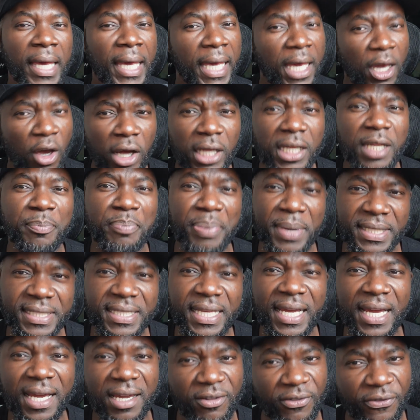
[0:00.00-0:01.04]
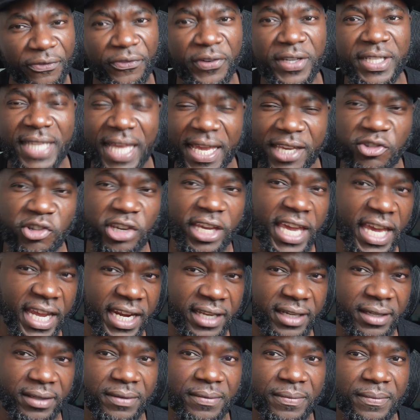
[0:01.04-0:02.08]
it all depends the kind of fridge that you're
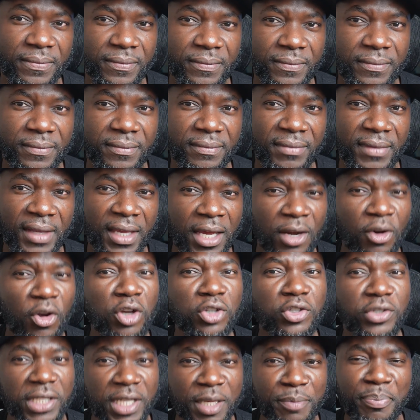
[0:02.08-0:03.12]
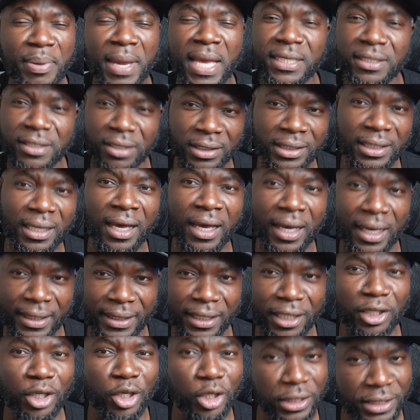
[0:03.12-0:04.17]
getting. And it also depends on
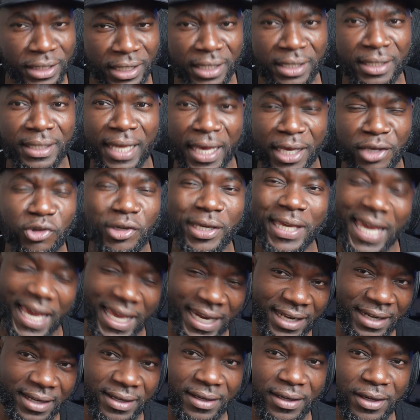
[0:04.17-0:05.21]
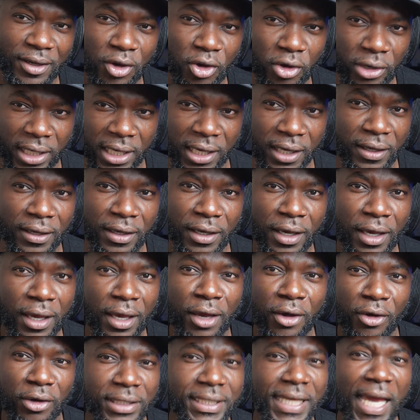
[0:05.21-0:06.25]
the closet that you're getting, okay?
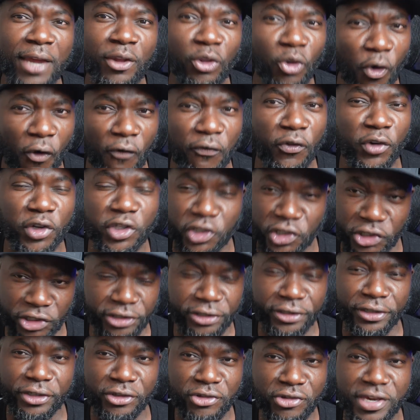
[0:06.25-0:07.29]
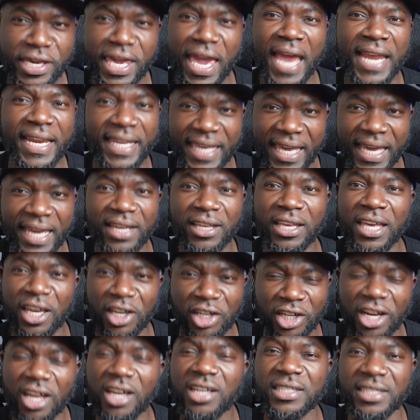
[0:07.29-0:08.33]
Because I know for sure you can get a
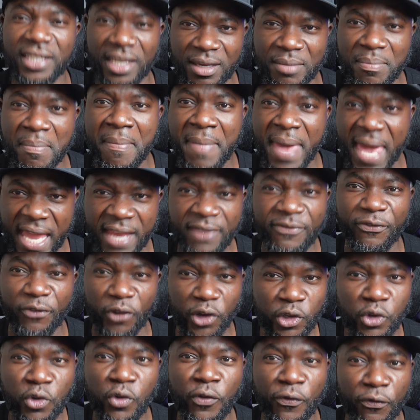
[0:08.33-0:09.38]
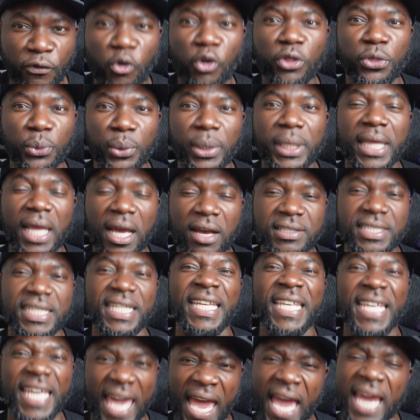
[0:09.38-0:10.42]
closet made for you for
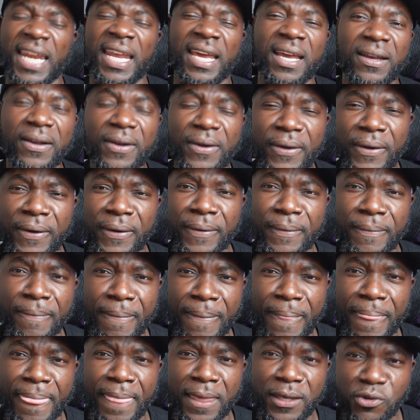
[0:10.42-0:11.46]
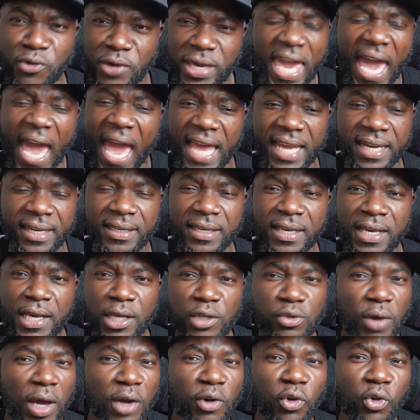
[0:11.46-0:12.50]
3,000 in Ghana. You can.
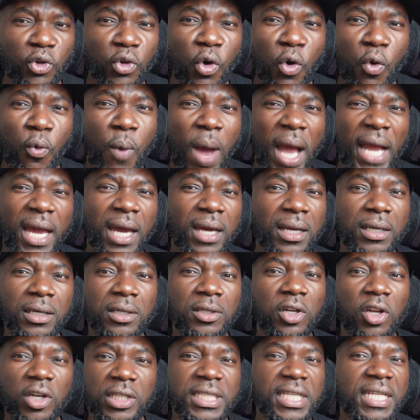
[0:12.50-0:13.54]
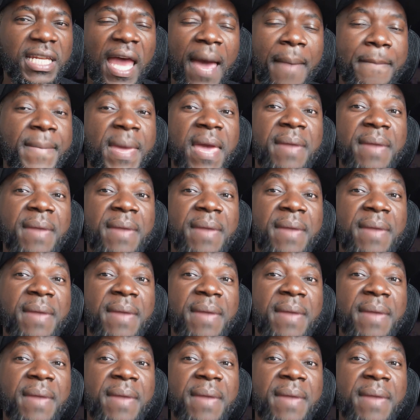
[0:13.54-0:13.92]
So I don't know what kind of closet that